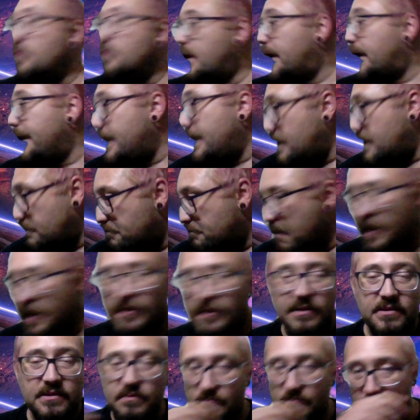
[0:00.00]
a
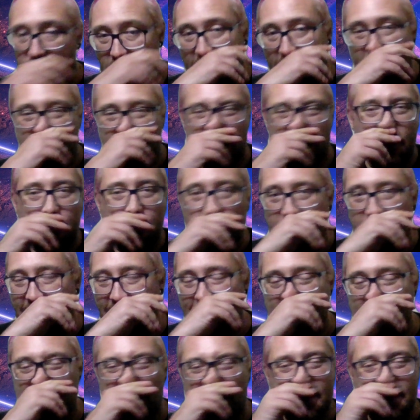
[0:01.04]
month and a couple
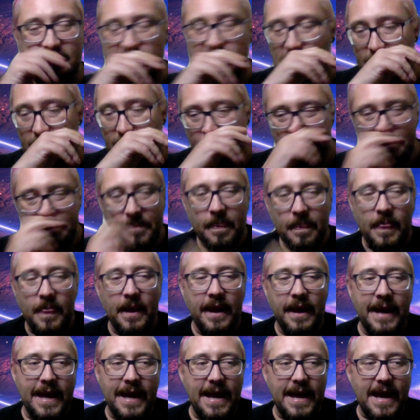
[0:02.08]
days later,
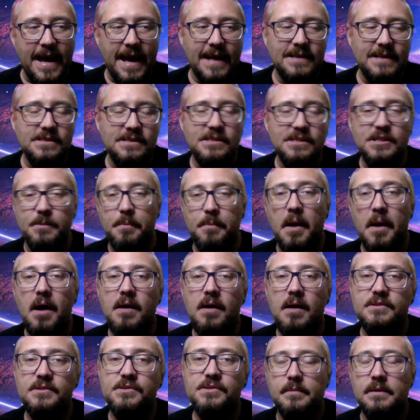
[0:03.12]
it has
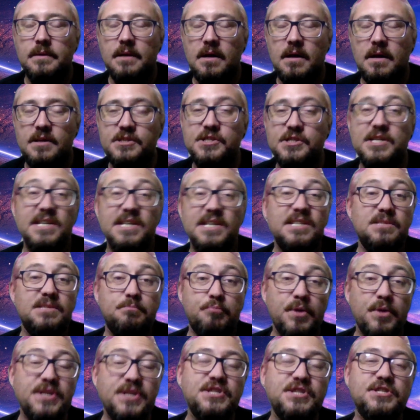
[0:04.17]
surpassed last year's
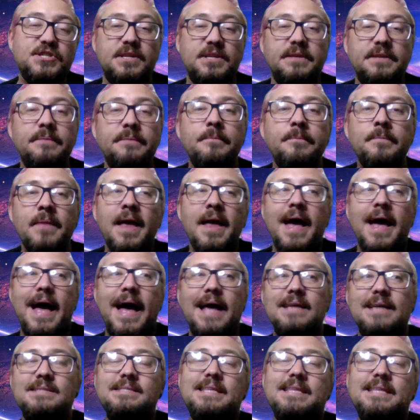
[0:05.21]
Bridgerton
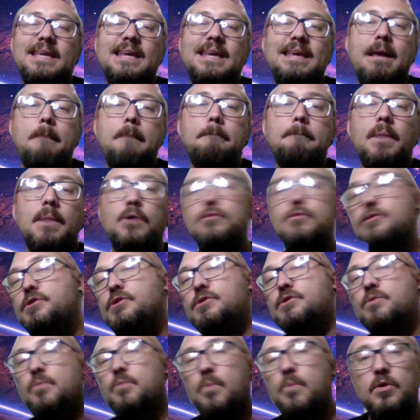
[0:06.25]
as the
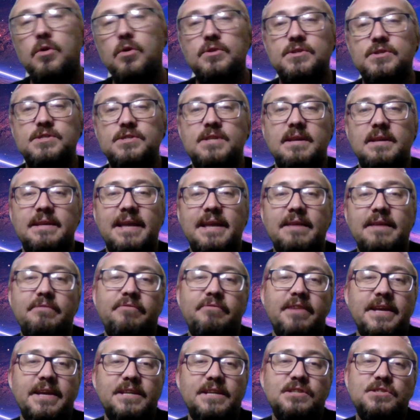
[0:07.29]
most watched
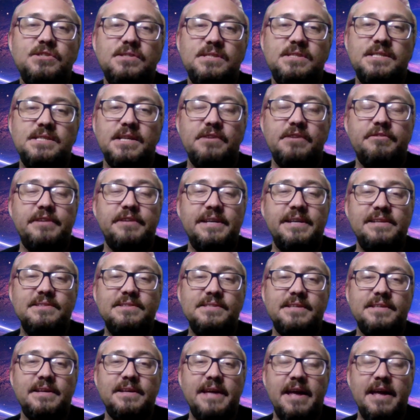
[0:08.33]
Netflix
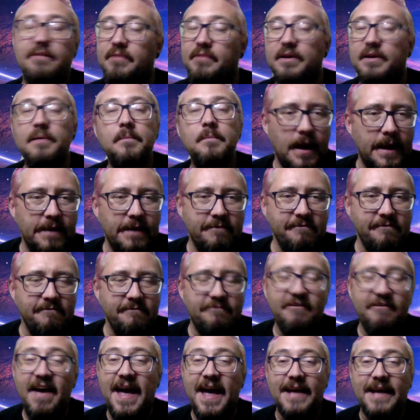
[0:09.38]
series ever. In
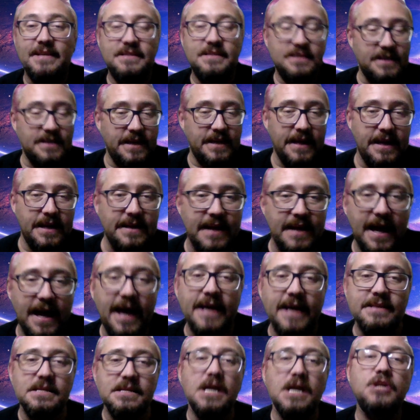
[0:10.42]
fact, it
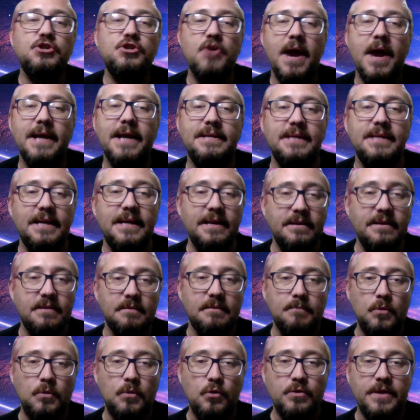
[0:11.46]
has attracted
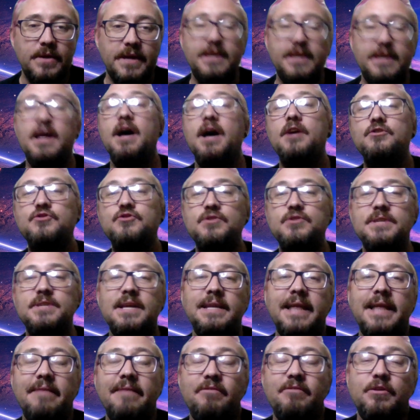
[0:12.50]
more than
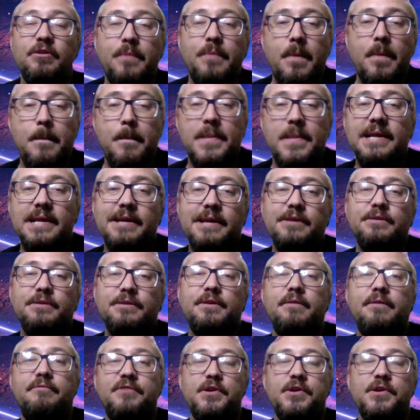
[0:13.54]
111
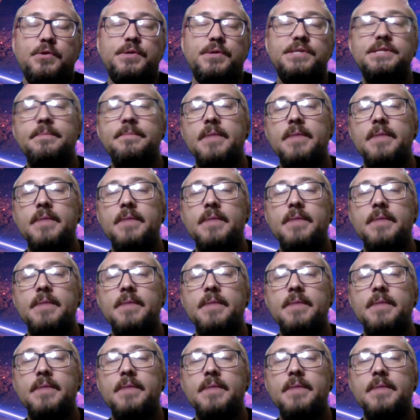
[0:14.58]
million viewers.